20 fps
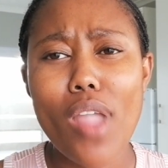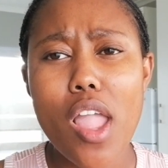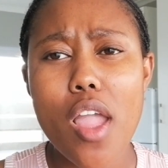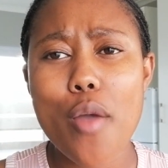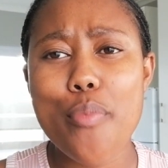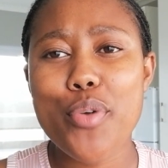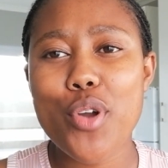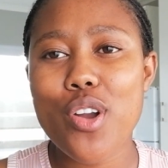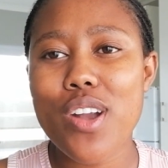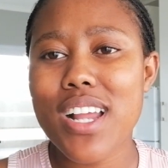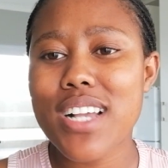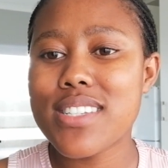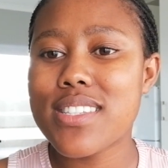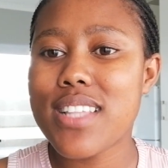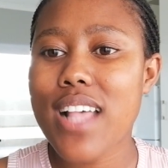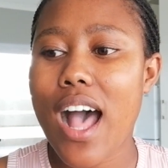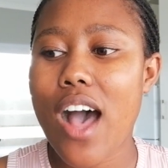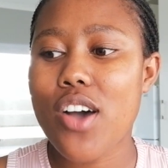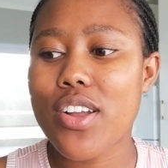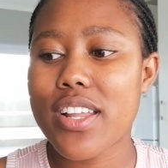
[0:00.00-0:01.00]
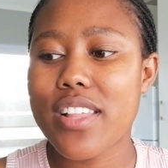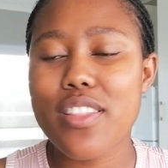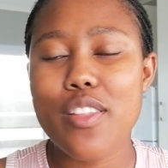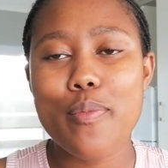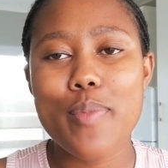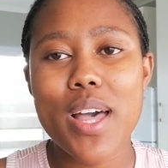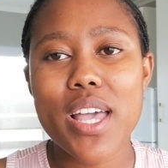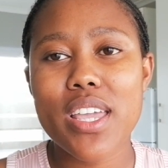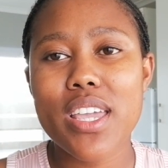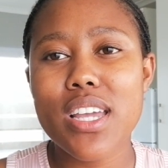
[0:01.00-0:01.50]
products out in the
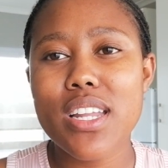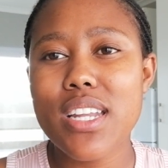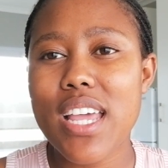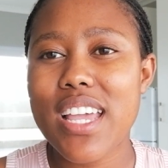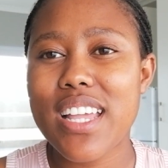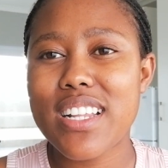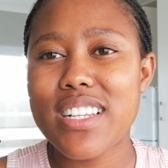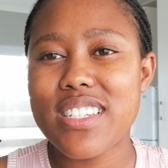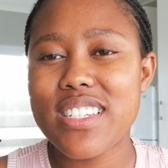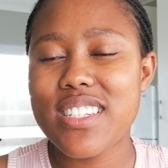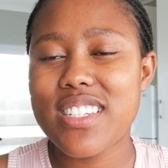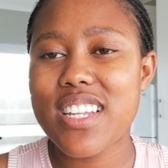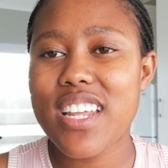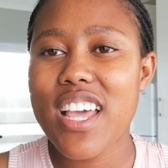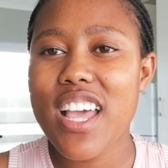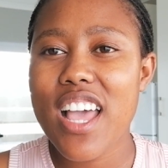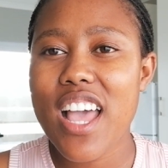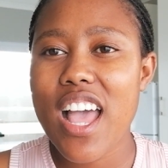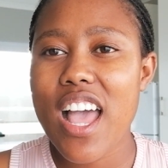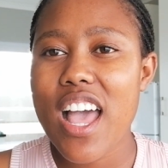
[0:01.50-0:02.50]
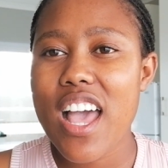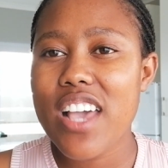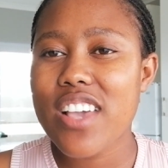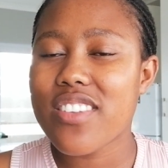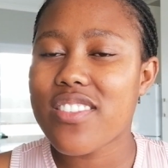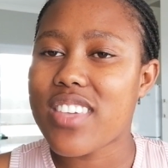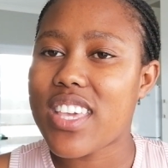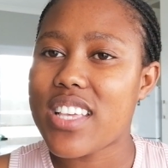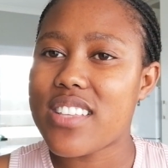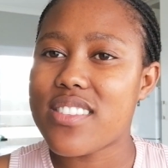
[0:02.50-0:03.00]
market. And
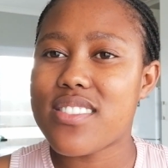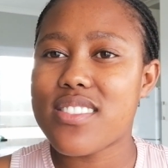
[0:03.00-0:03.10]
yes,